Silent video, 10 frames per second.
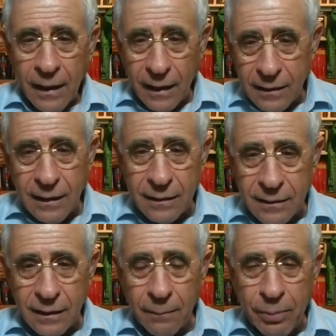and then
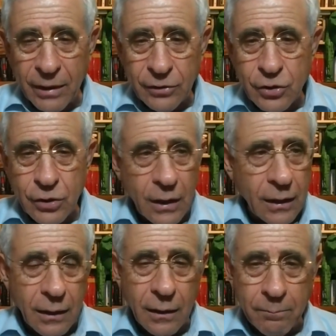the British
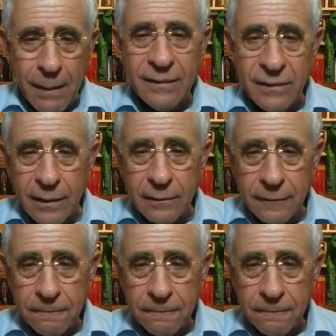mandate,